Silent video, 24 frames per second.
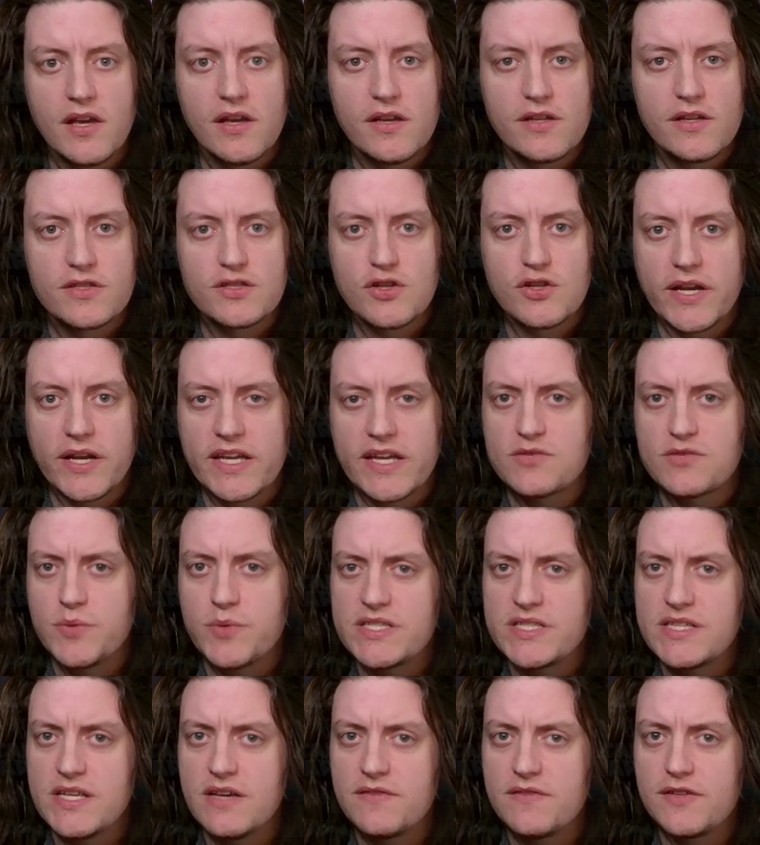So I guess we
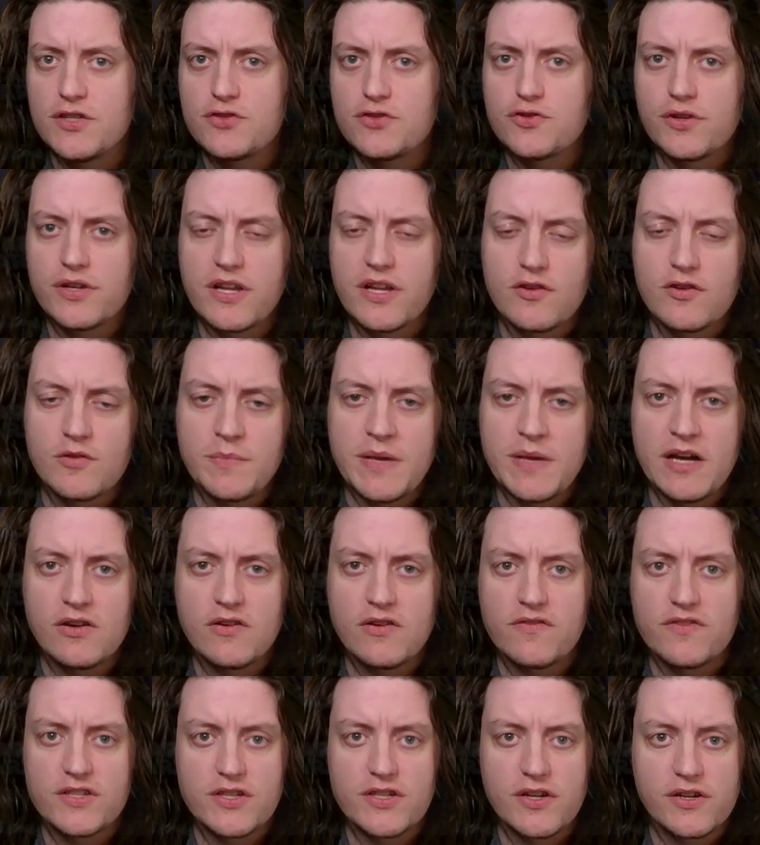see if he drew another power
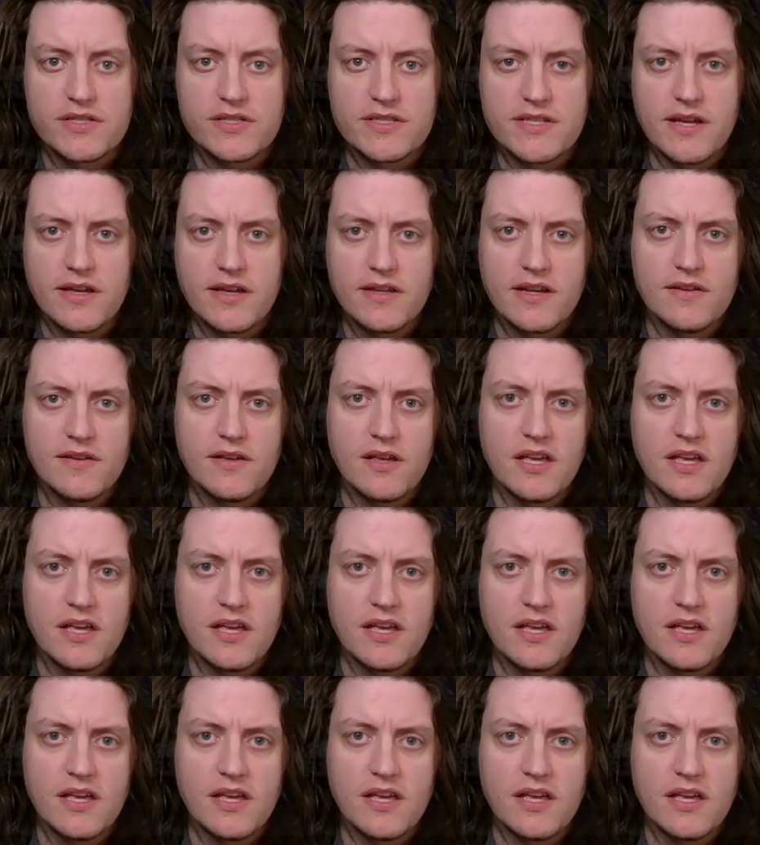of the dark side.